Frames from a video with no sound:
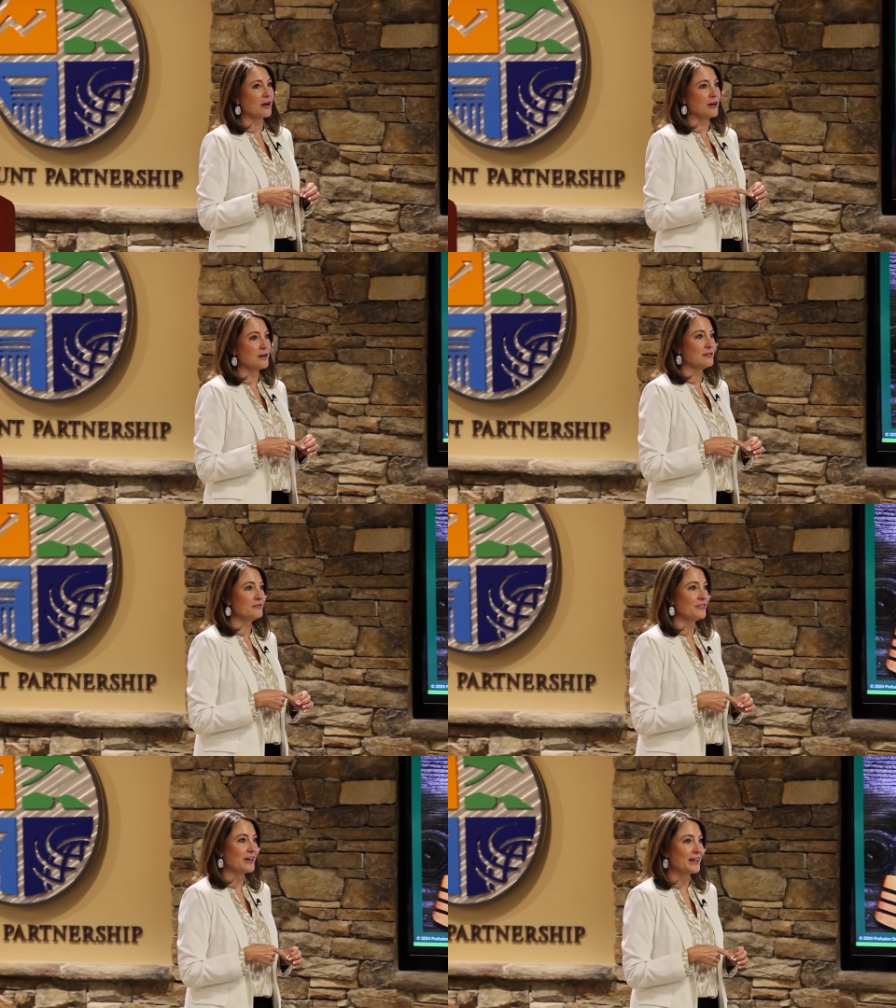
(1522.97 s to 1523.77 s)

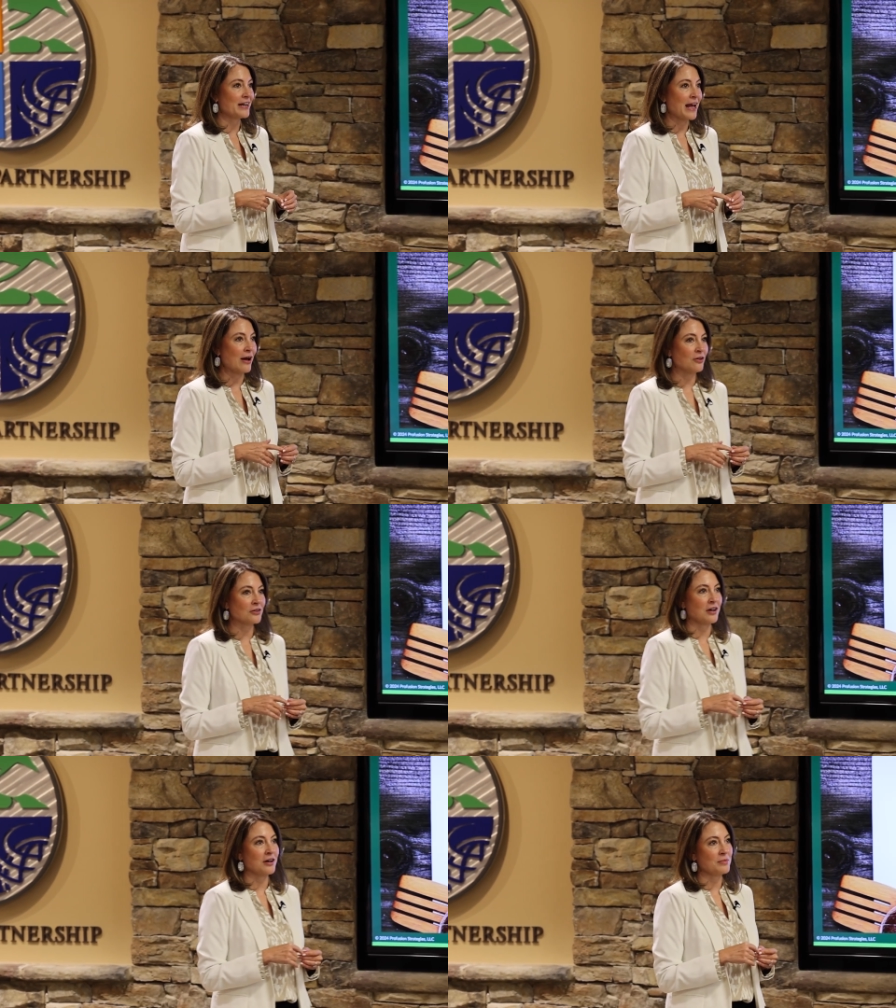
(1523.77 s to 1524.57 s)
of and an
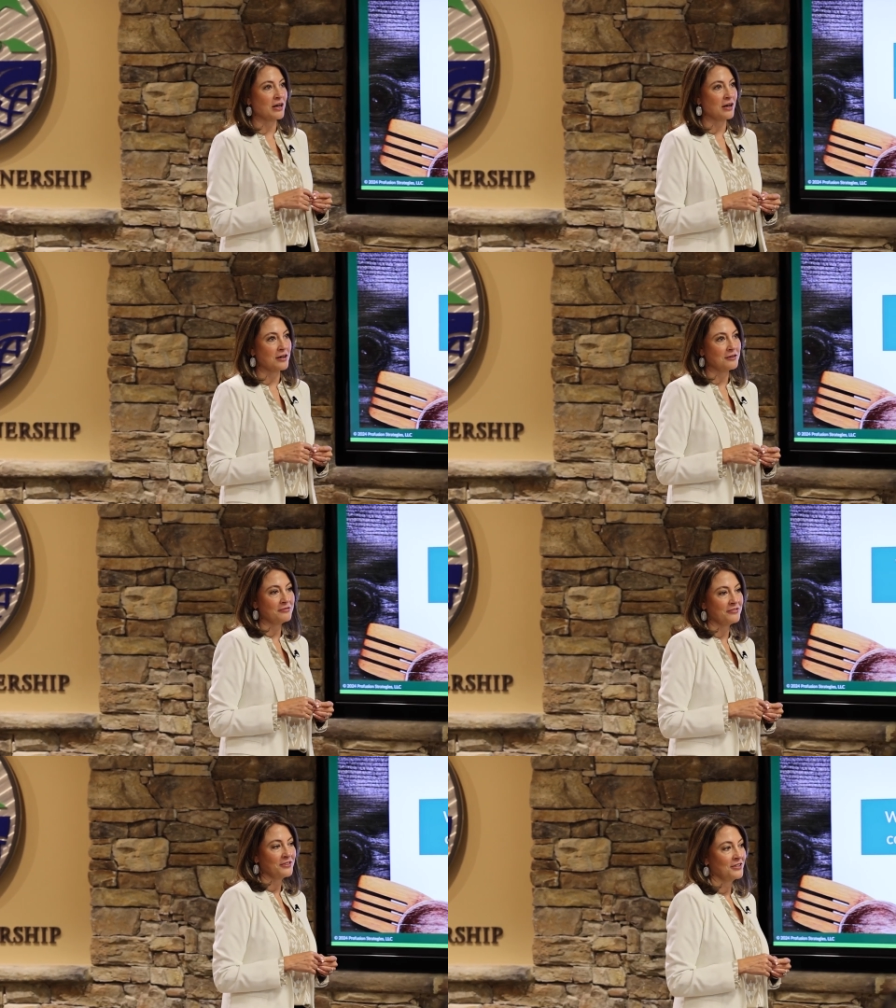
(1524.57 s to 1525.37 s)
outcome
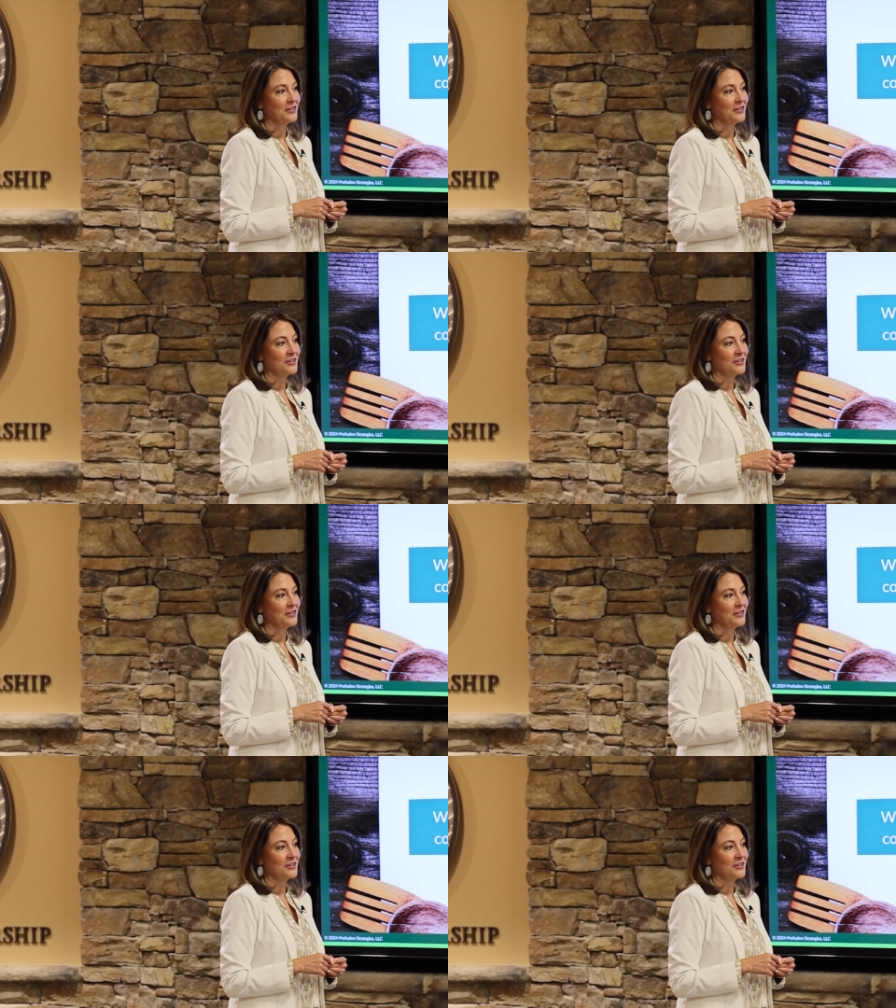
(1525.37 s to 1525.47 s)
of